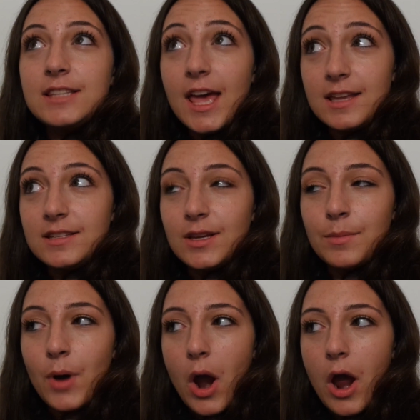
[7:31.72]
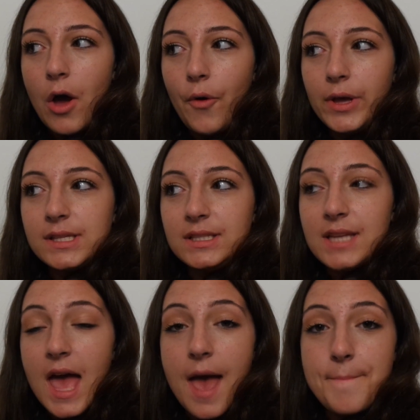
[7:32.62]
set tomorrow is
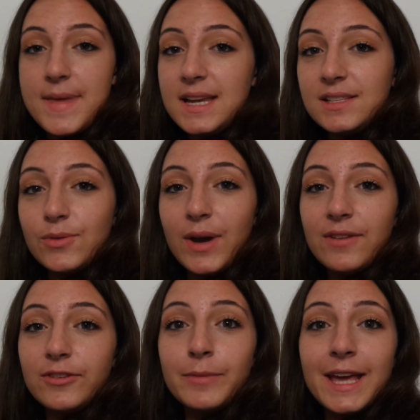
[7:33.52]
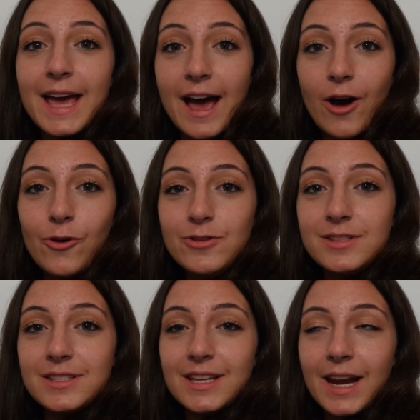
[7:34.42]
10 minutes away from my
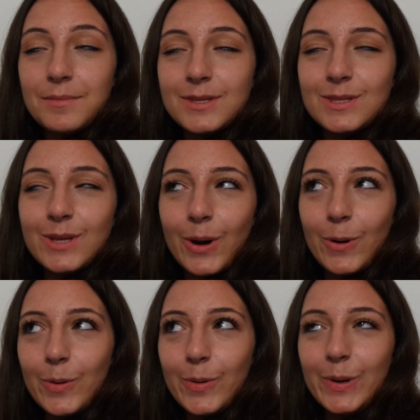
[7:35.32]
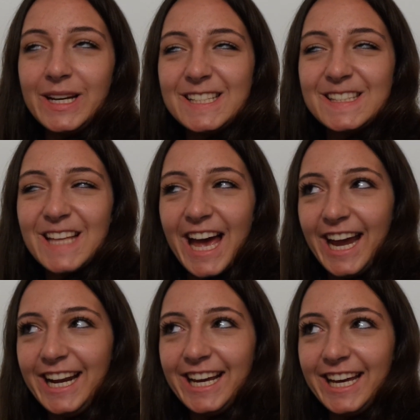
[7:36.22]
house and I'm so
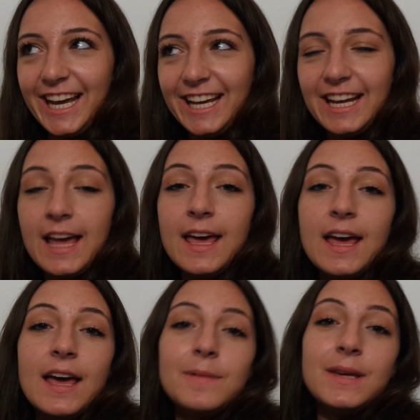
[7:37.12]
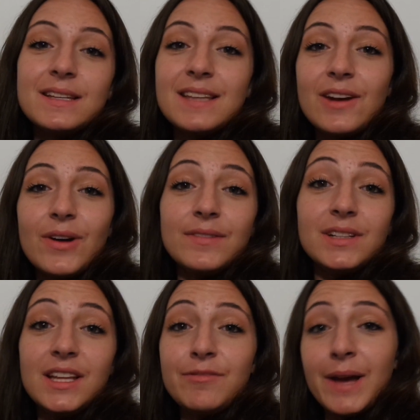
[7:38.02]
excited because I don't have
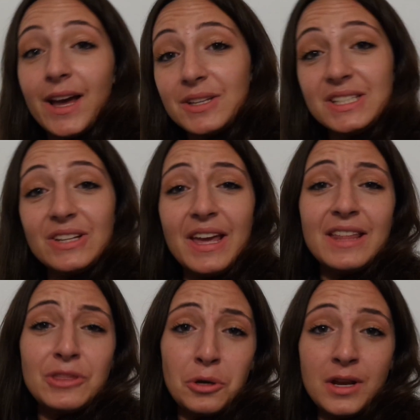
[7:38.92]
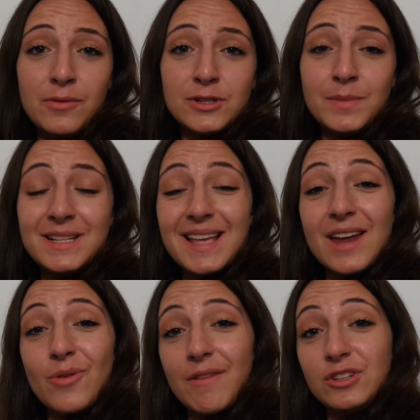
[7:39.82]
to leave my house till 8.30 which means
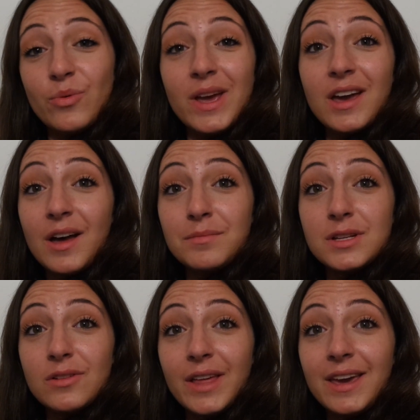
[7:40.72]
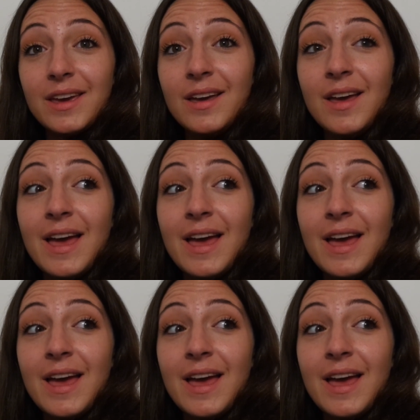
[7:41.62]
I don't have to wake up till like